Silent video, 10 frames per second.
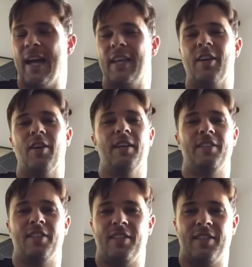you know,
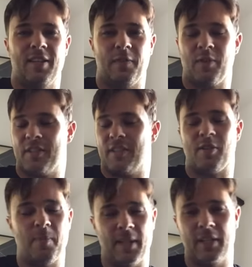it's just, of course, it's
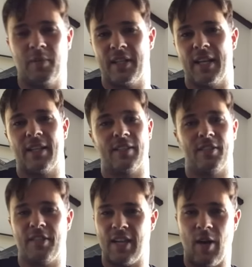completely ridiculous
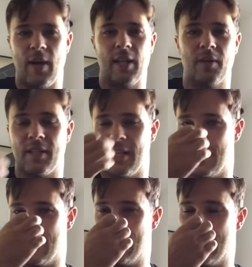just how I looked at
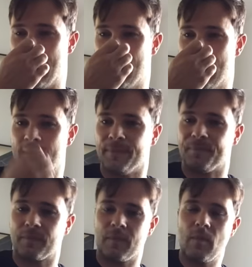it. And uh,
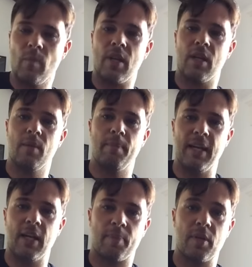
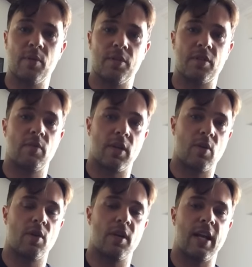being a producer and
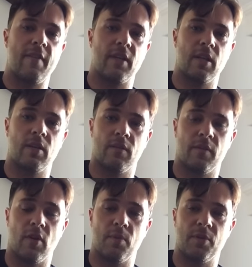recording and having a little
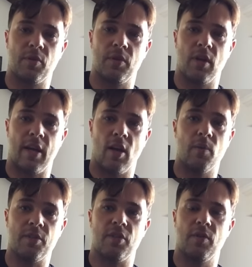home studio, I
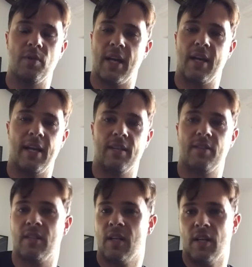always knew that, hey,
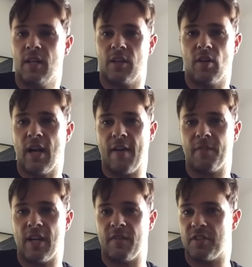listen, you're going to
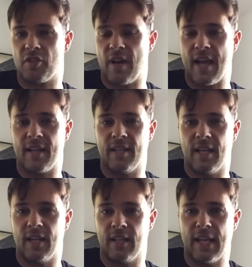have to have a Strat and,
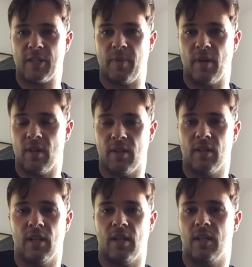and a Les
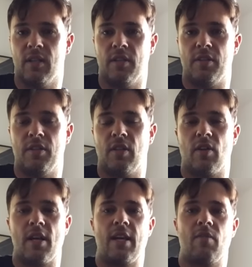Paul. Uh, you're not
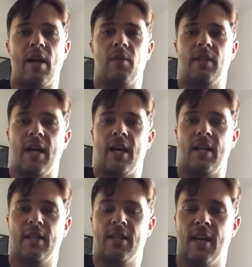going to get around that.
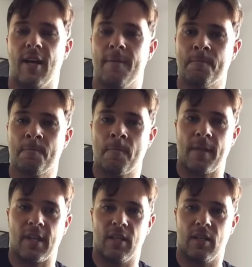And, uh,
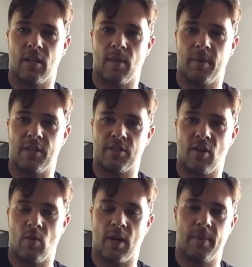you know, a couple of years
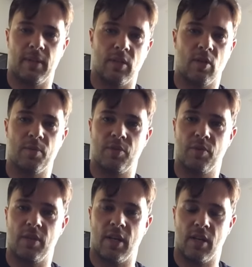ago when I built the home
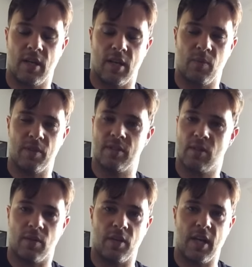studio, I was,
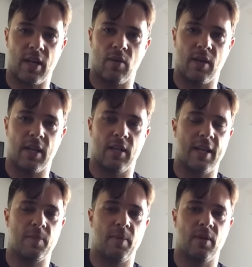look, you got to go get a
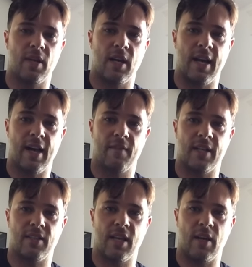Les Paul. You got to have
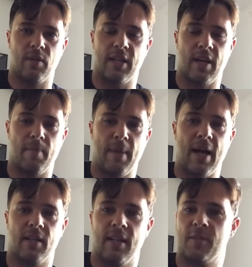that sound, no doubt
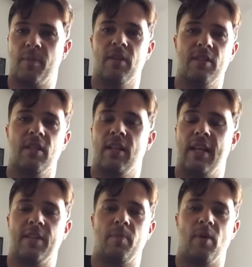about it. Les Paul is still a
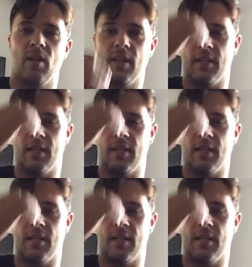Les Paul.